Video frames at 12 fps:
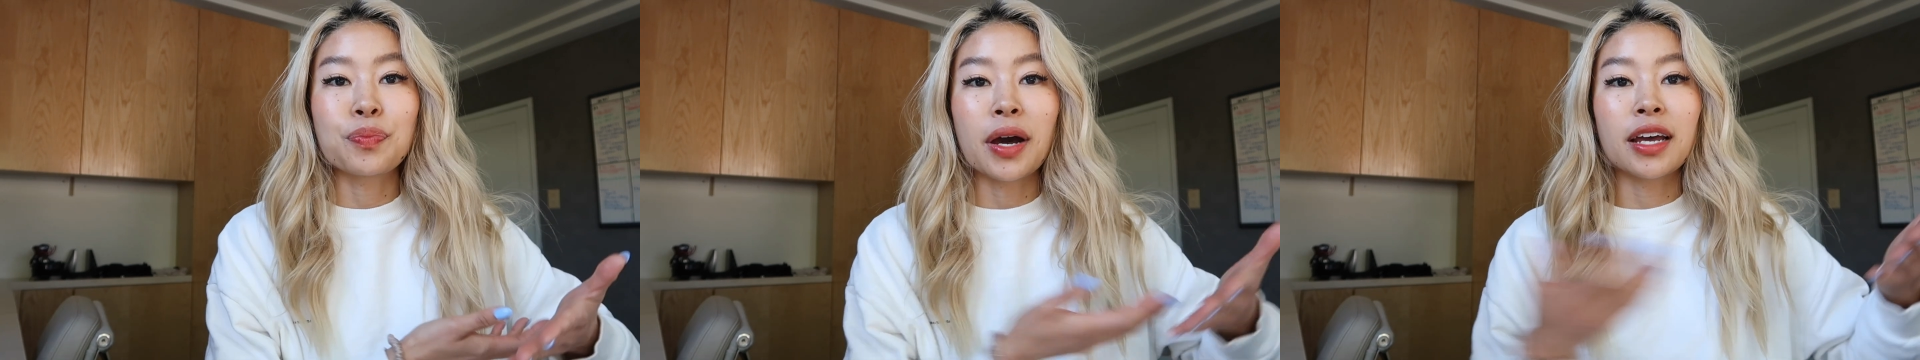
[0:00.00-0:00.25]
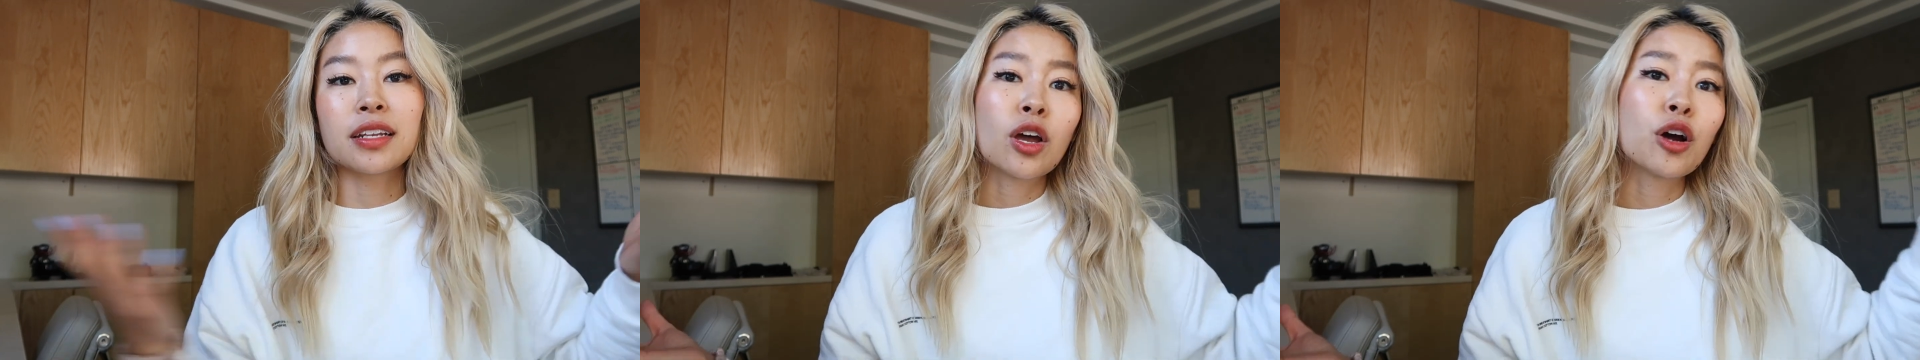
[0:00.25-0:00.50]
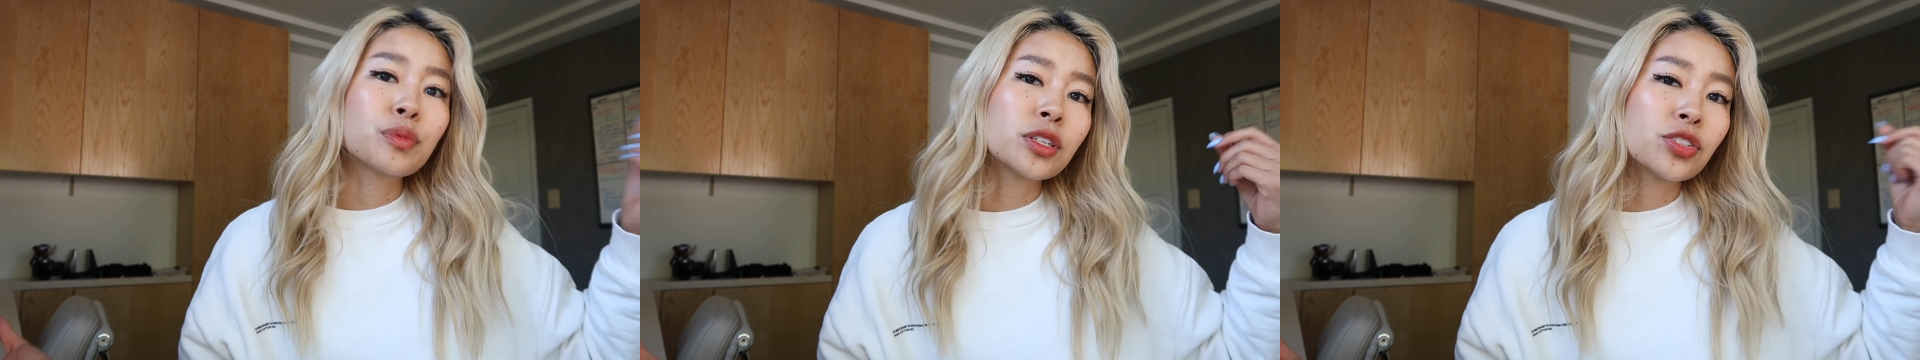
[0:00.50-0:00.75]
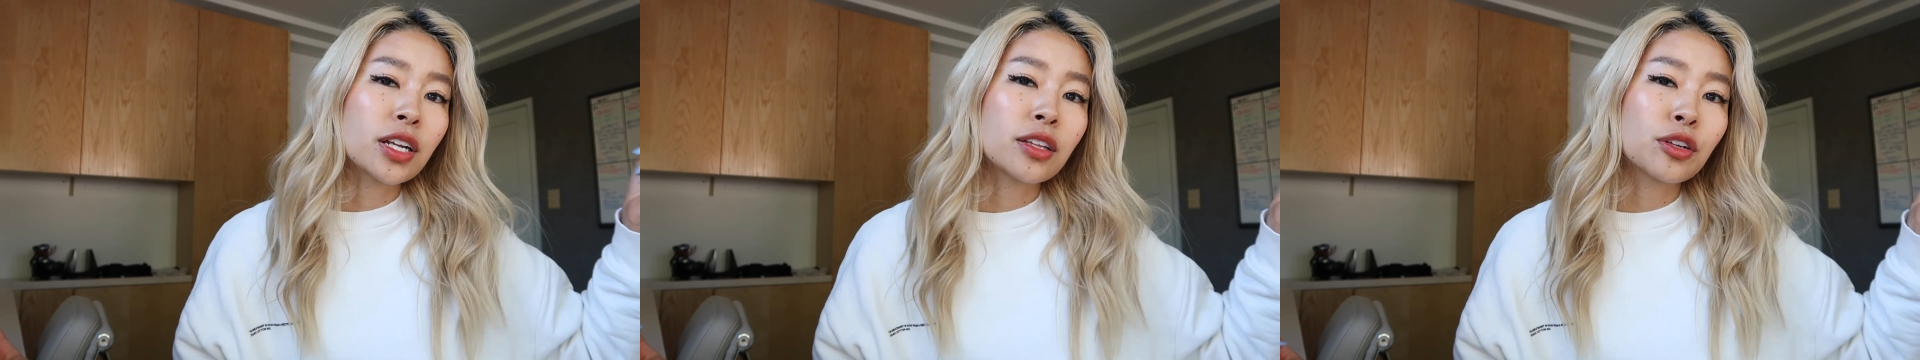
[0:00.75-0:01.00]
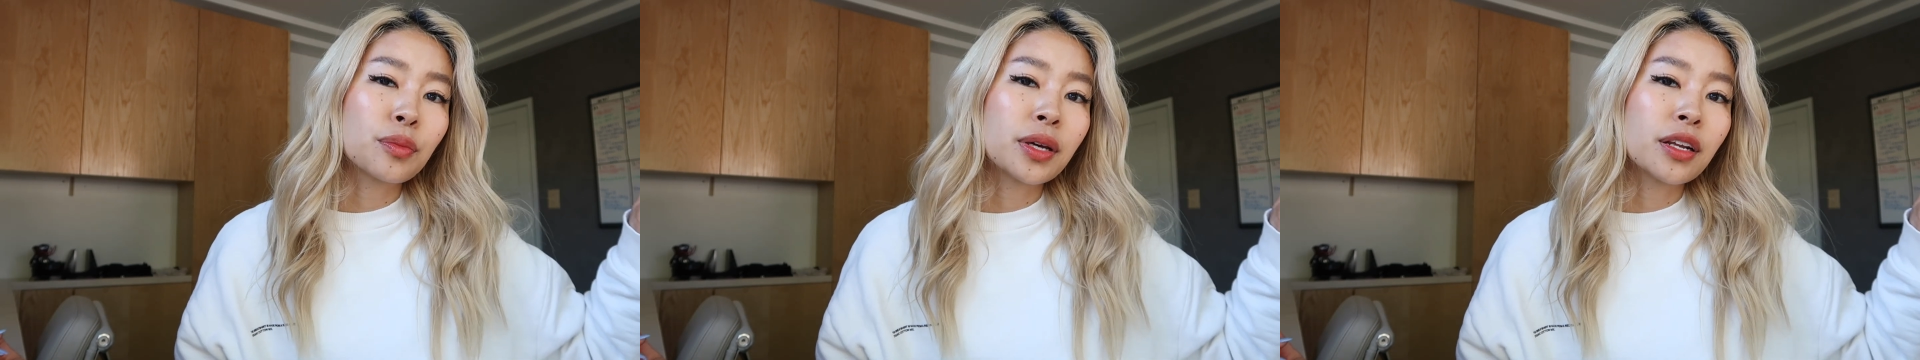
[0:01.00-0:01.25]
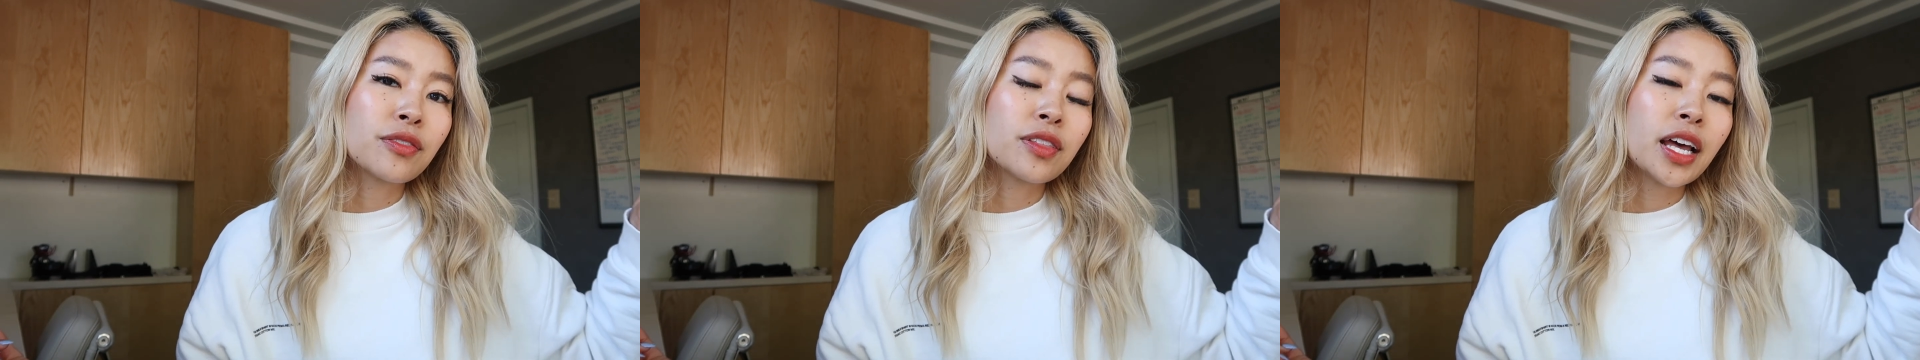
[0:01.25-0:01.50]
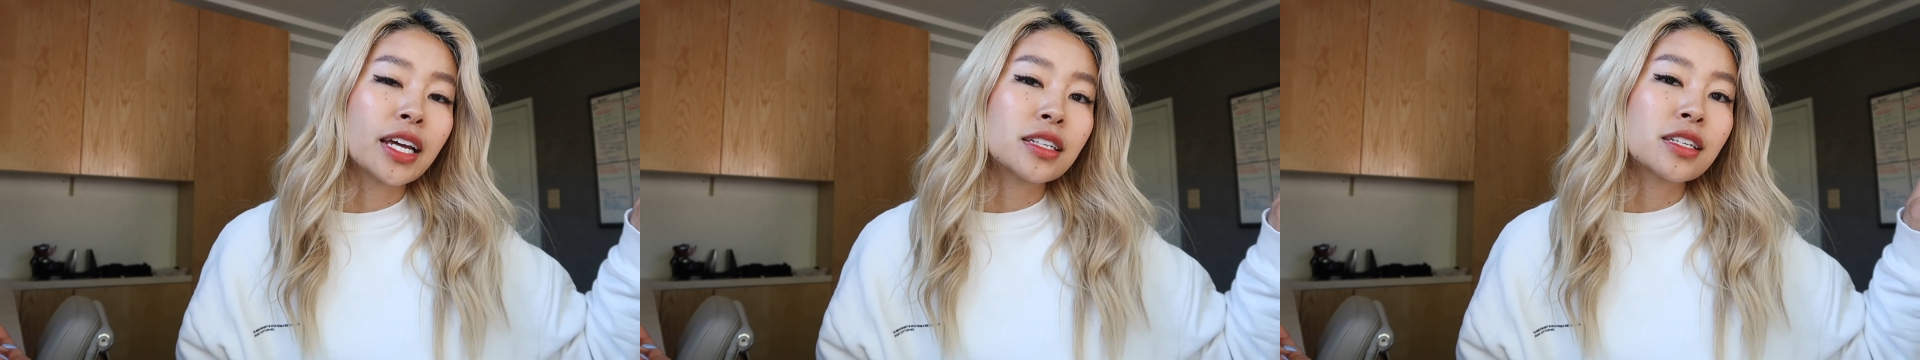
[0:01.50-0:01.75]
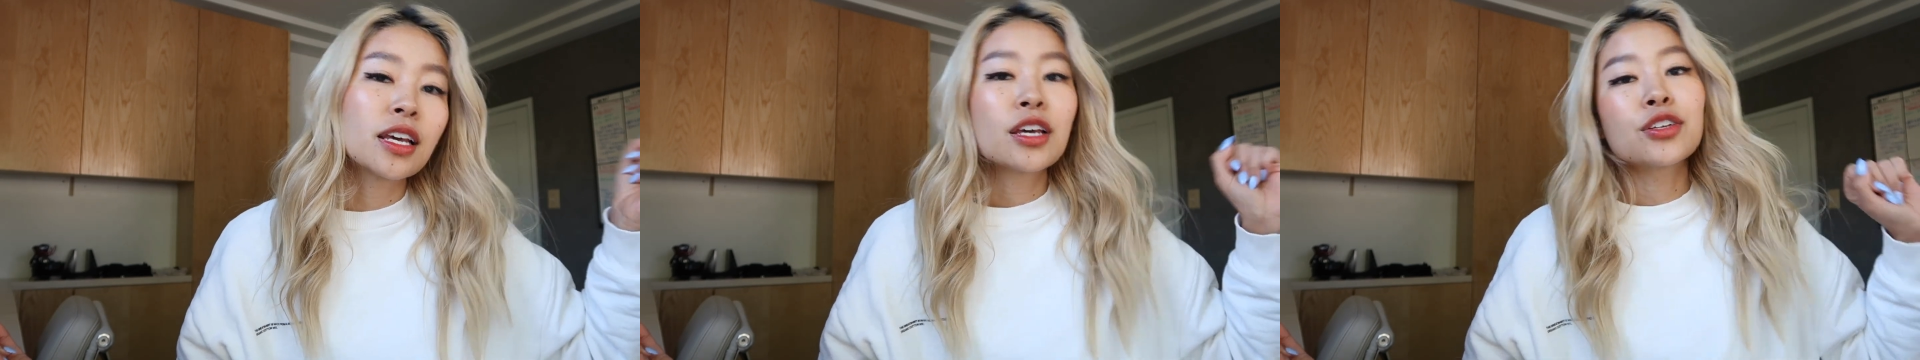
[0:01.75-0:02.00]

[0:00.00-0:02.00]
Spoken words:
but hope to shed a little bit of light.